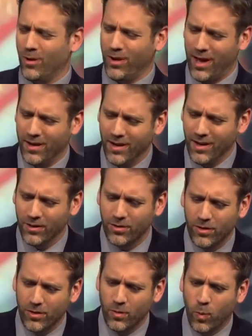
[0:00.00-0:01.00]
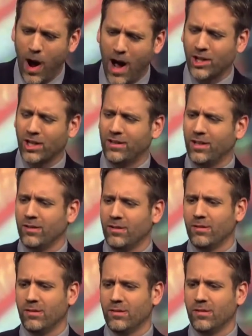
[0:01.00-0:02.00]
Hold on.
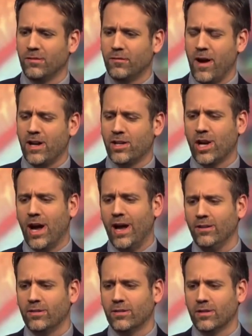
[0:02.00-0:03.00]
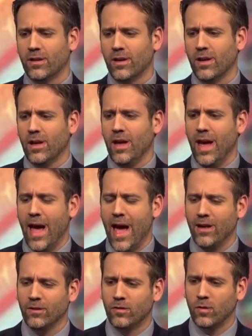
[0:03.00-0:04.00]
Washington franchise
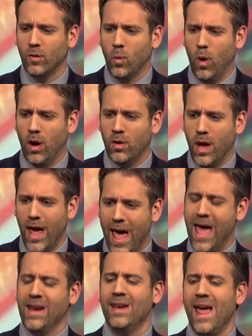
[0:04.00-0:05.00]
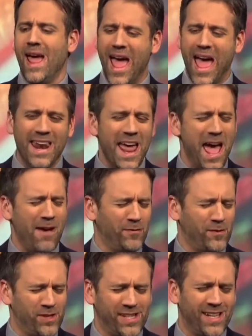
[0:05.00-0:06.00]
has won an
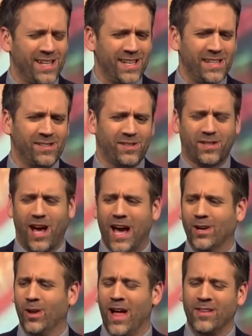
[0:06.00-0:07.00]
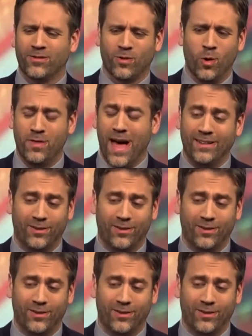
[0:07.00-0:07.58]
NFC East title as though